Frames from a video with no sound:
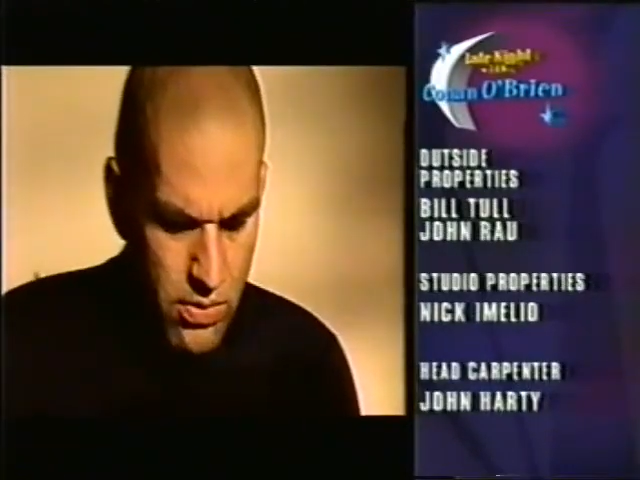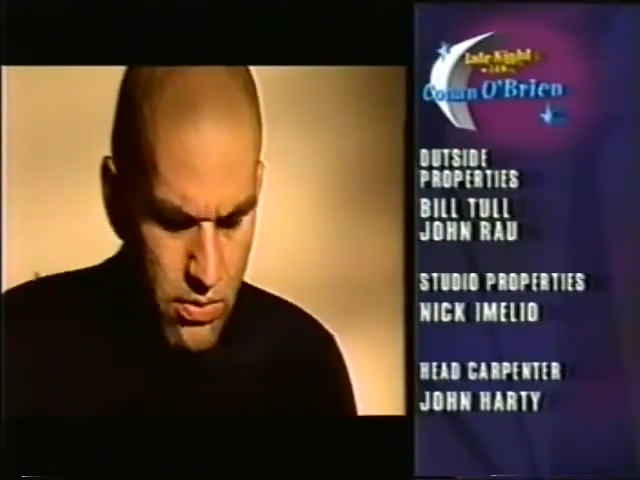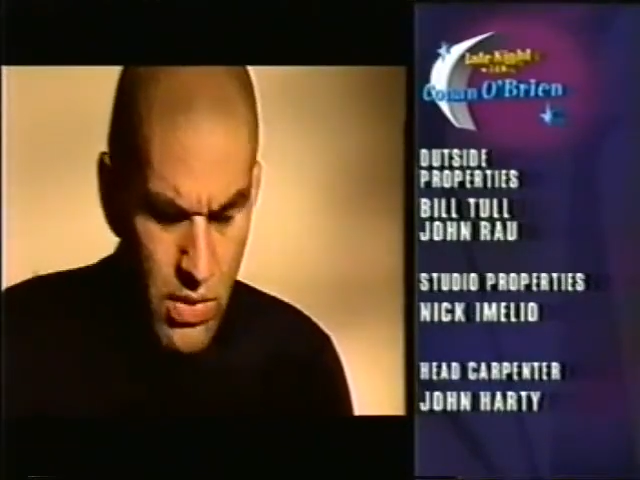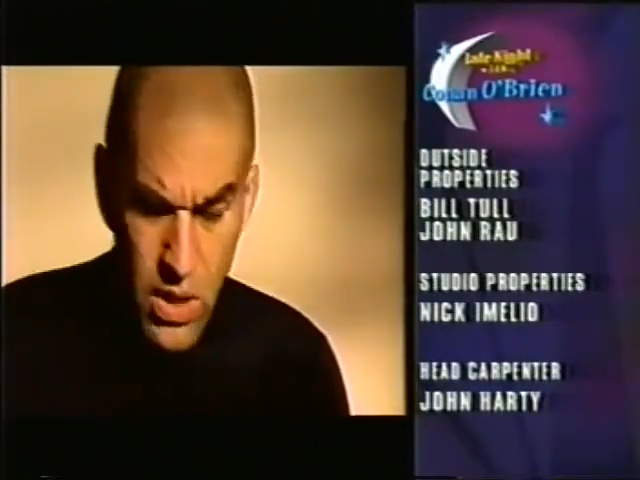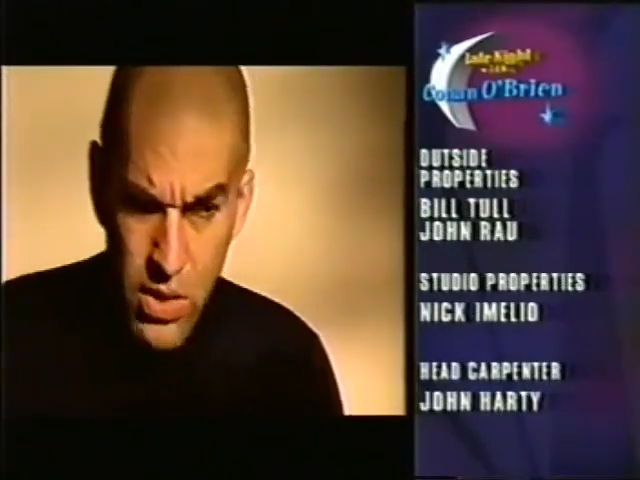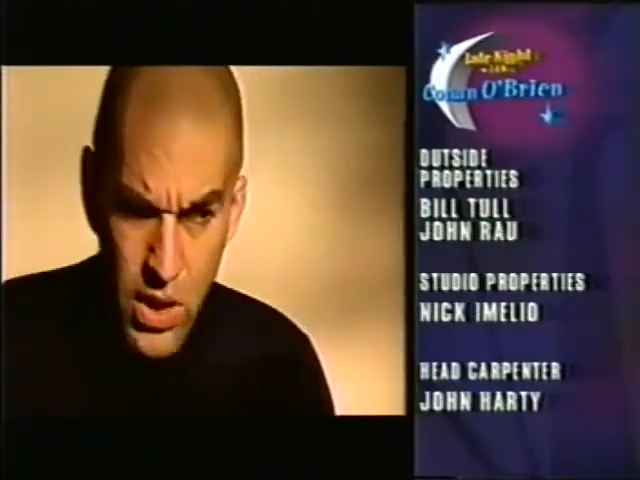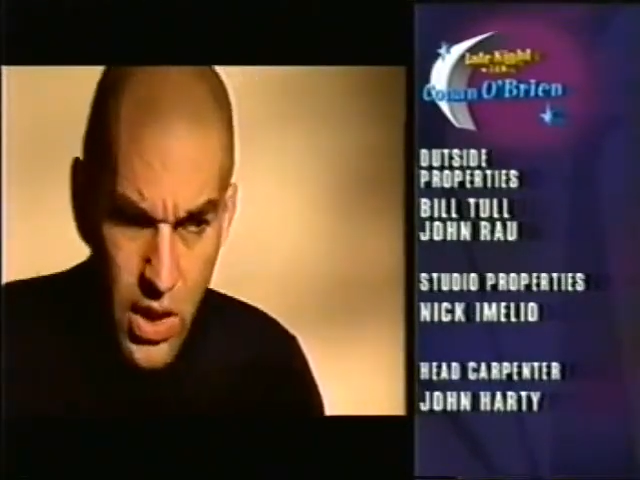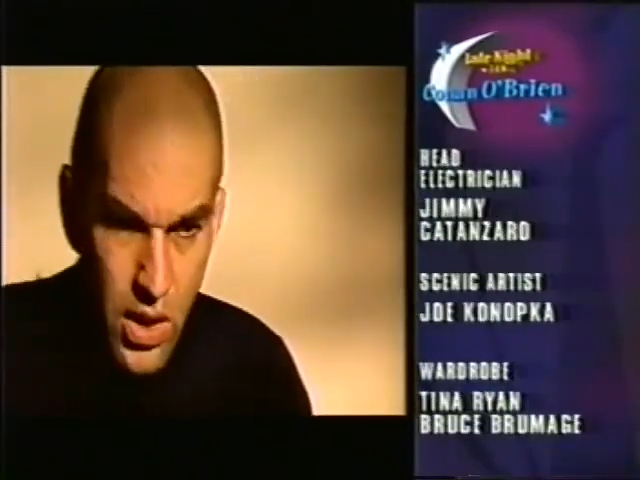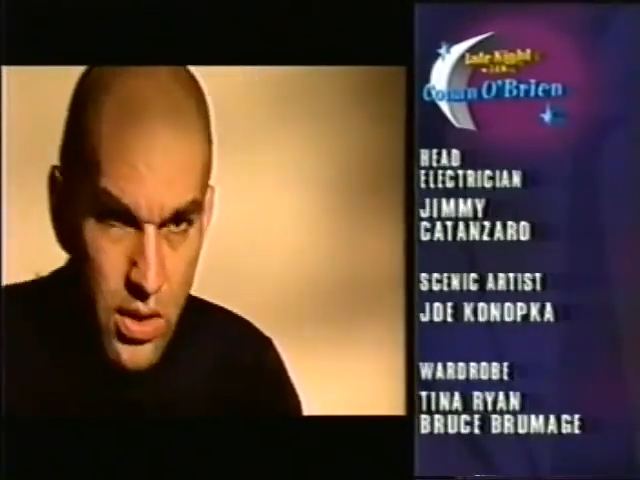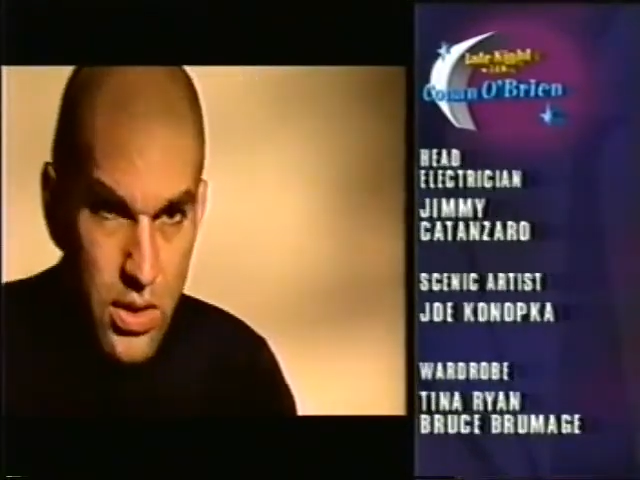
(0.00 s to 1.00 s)
Maybe
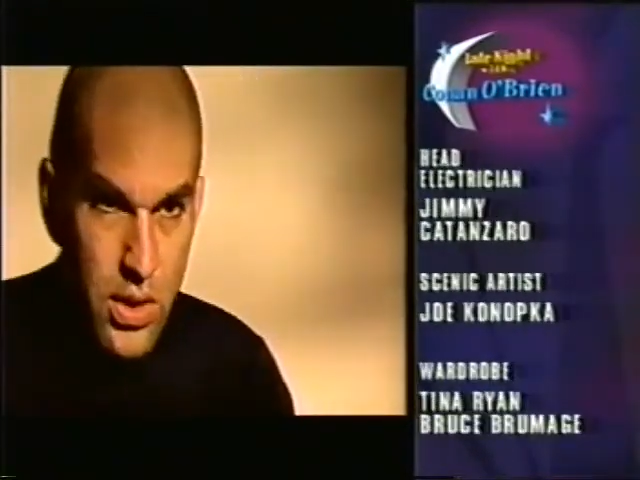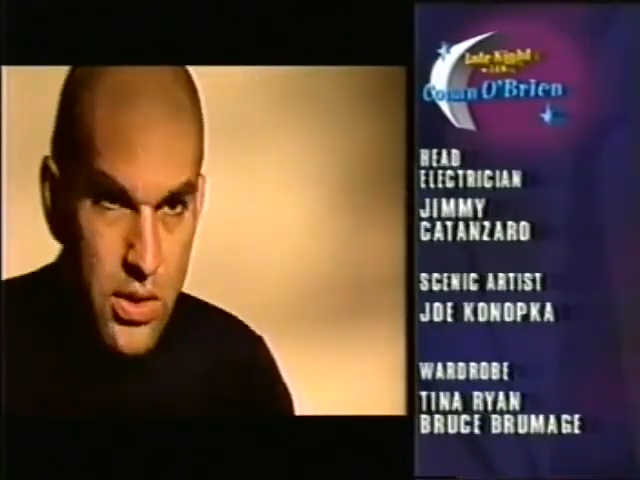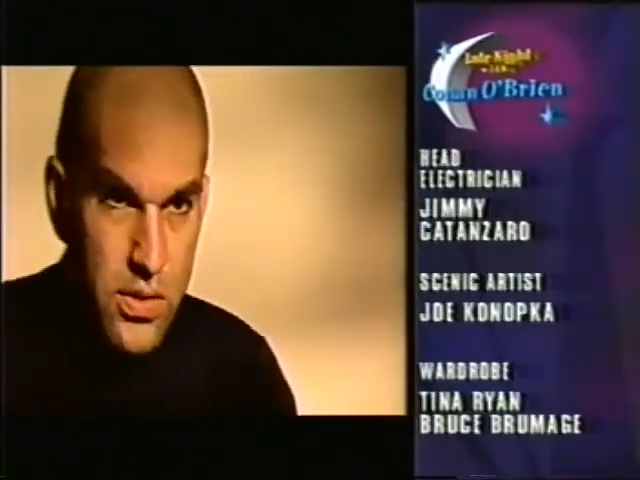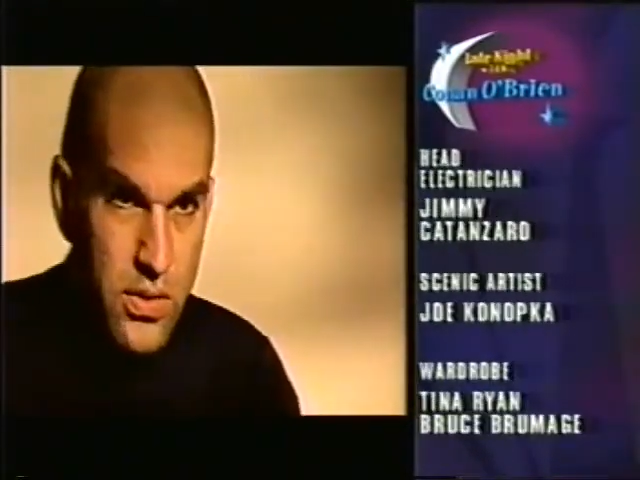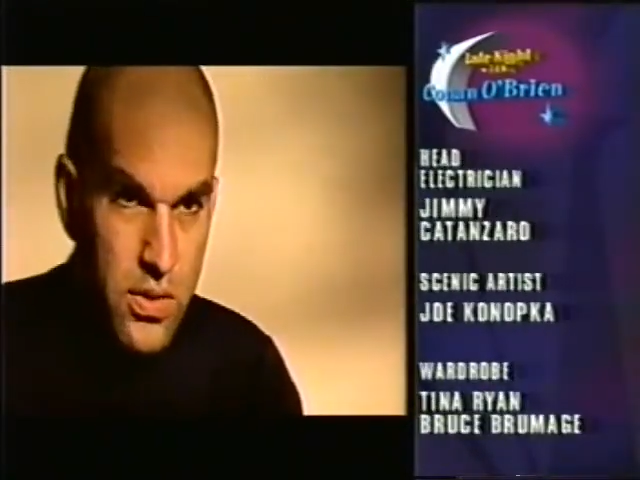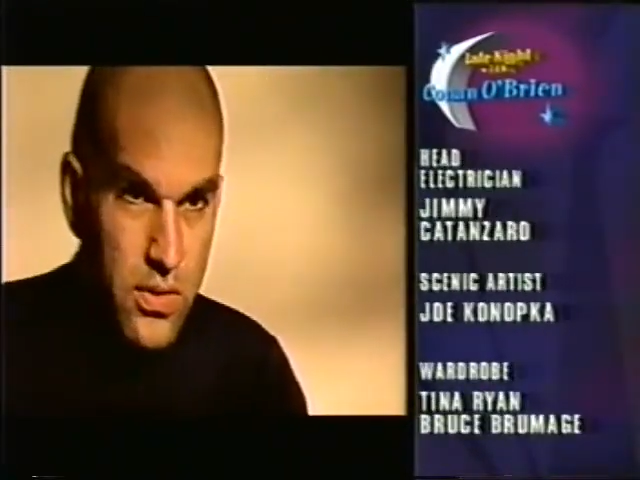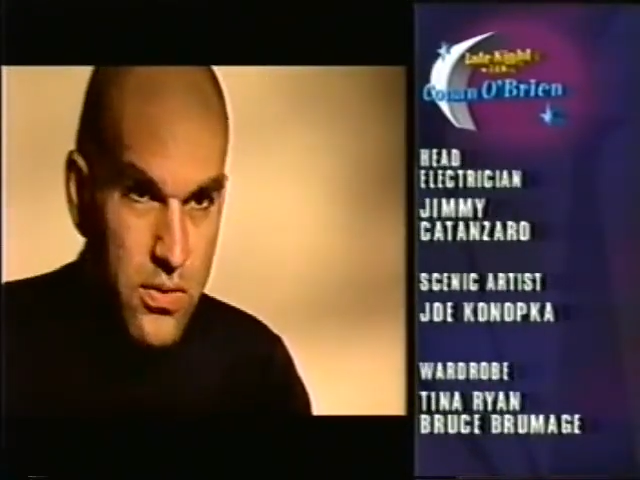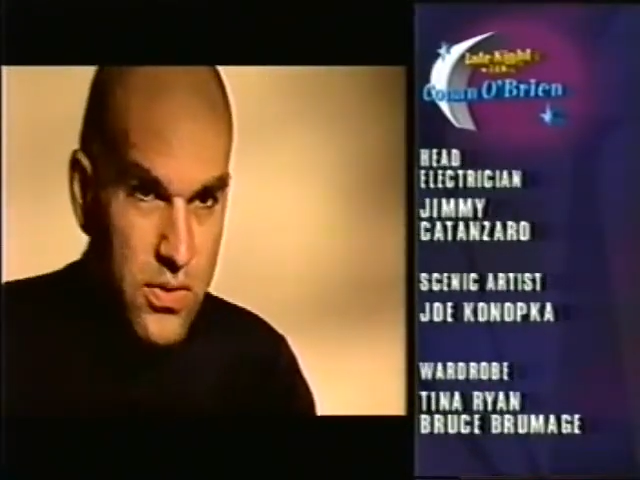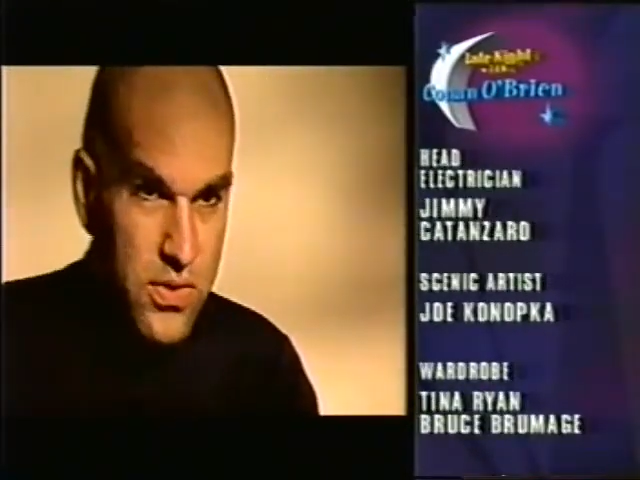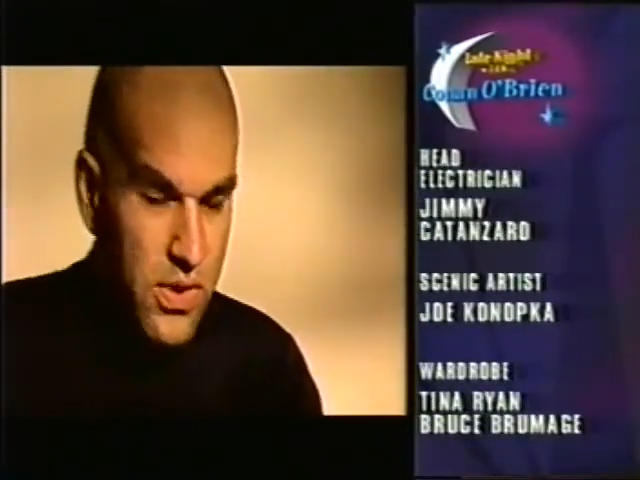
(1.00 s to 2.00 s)
that, like,
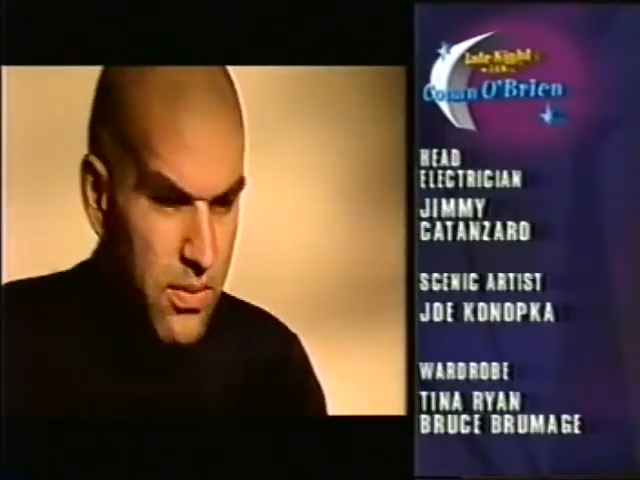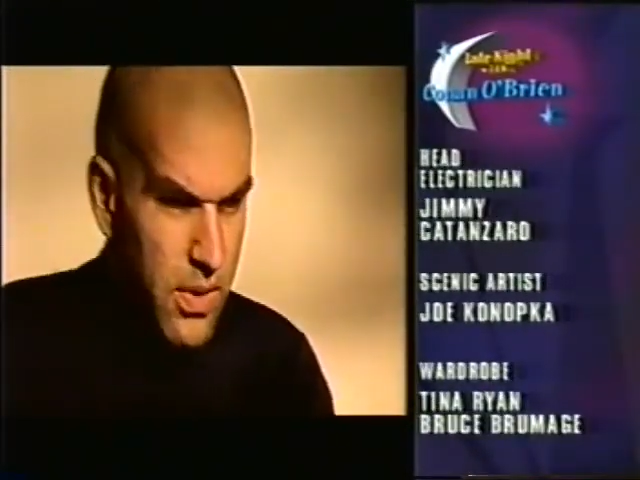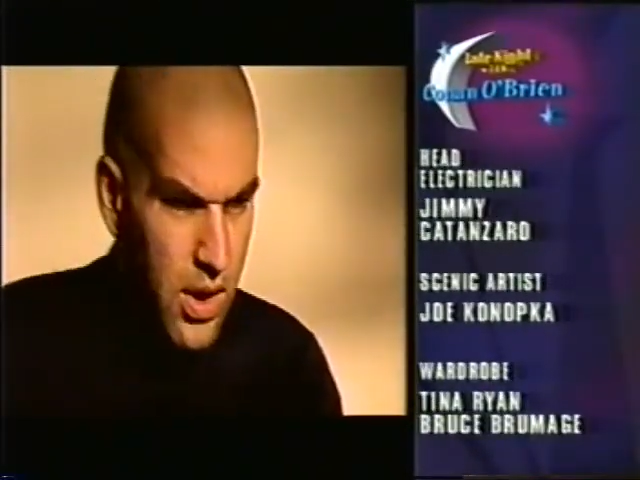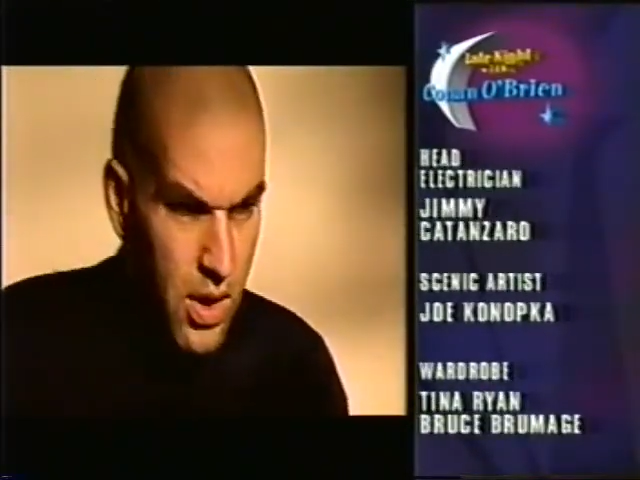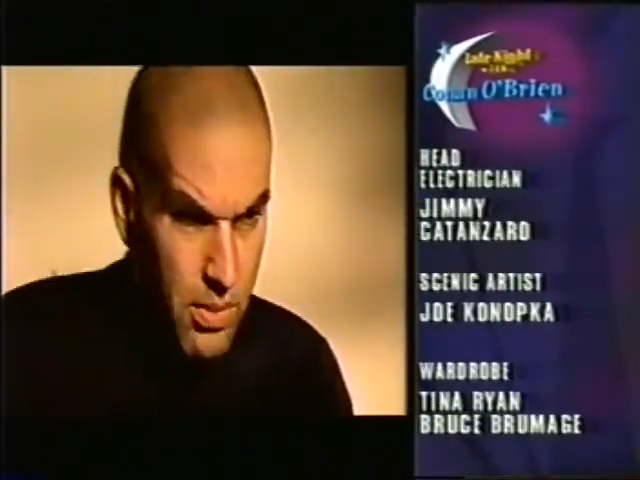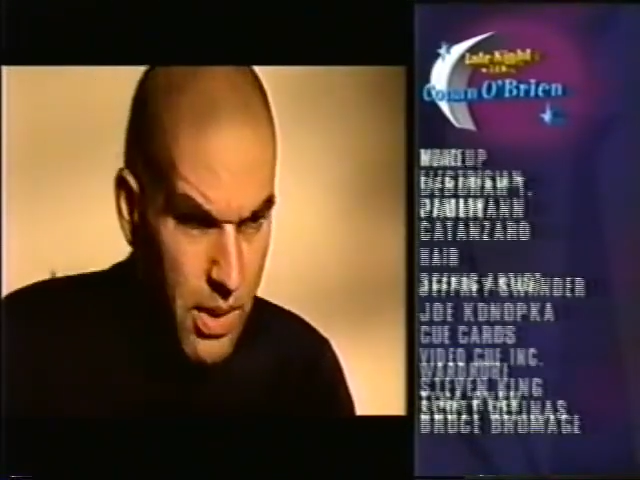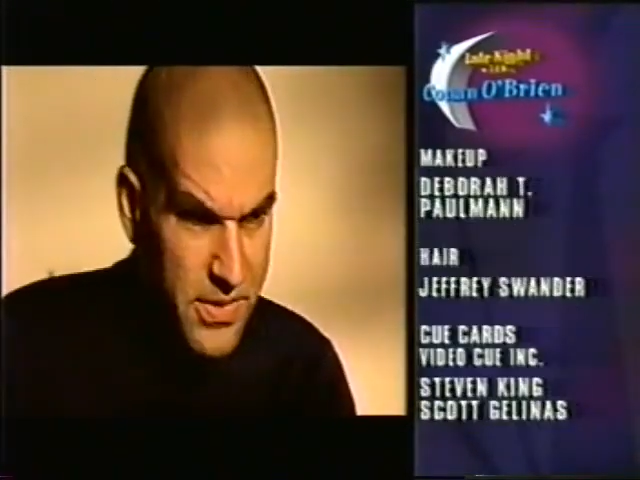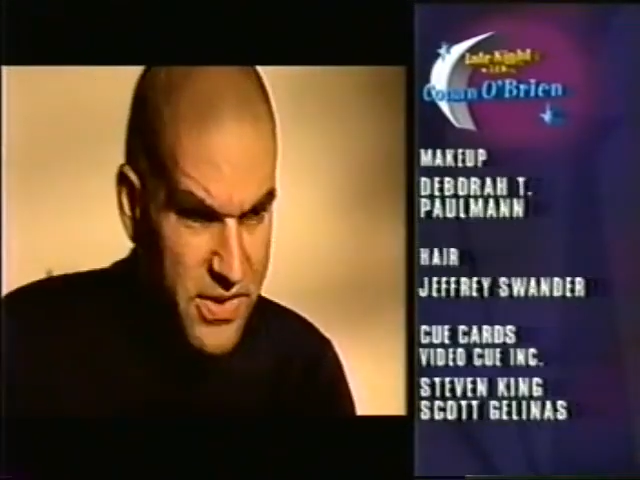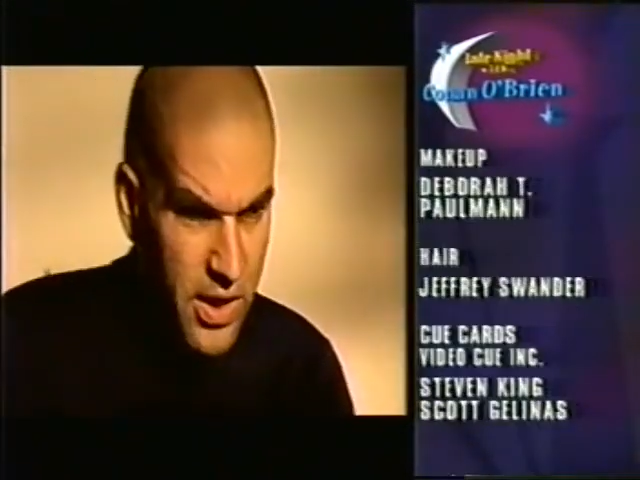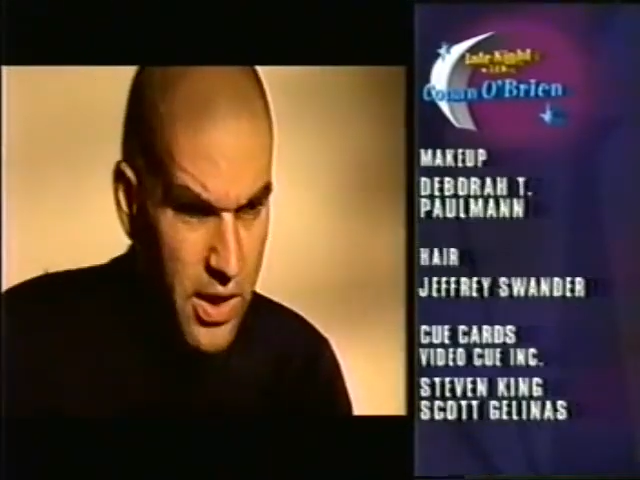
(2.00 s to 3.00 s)
you took it by
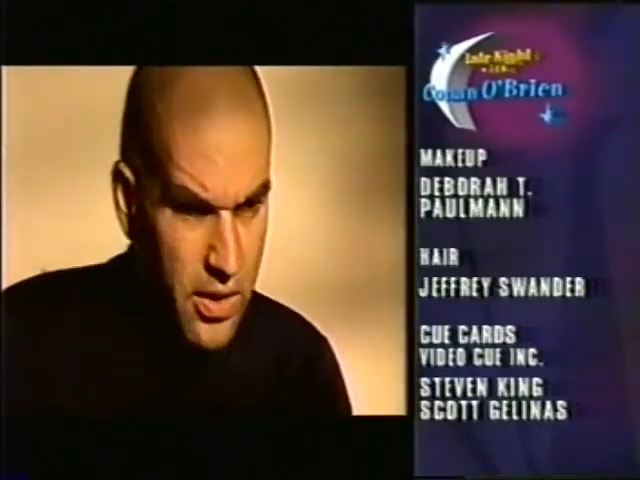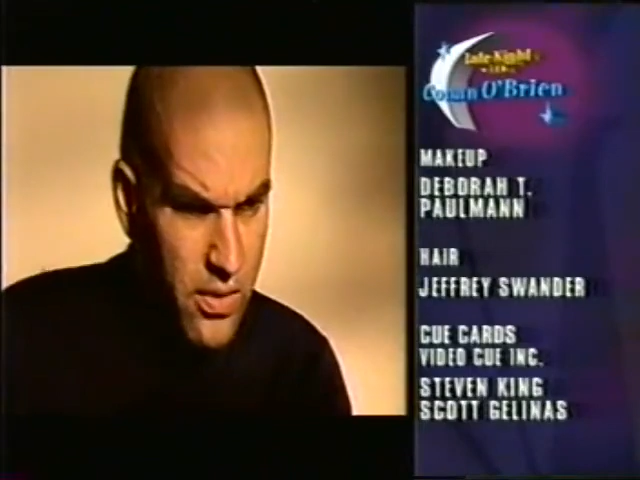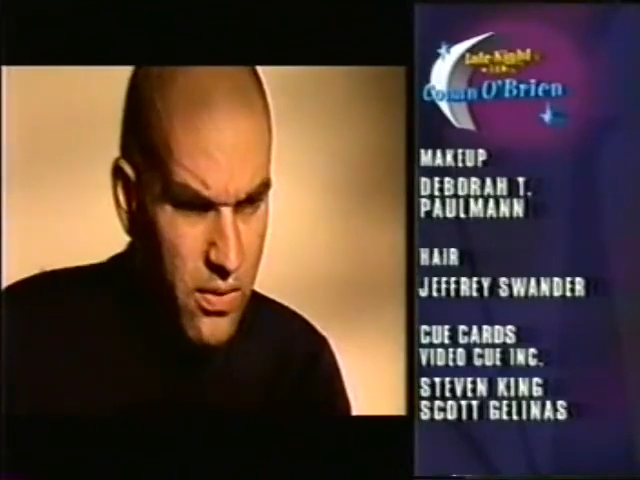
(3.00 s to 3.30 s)
mistake, or...?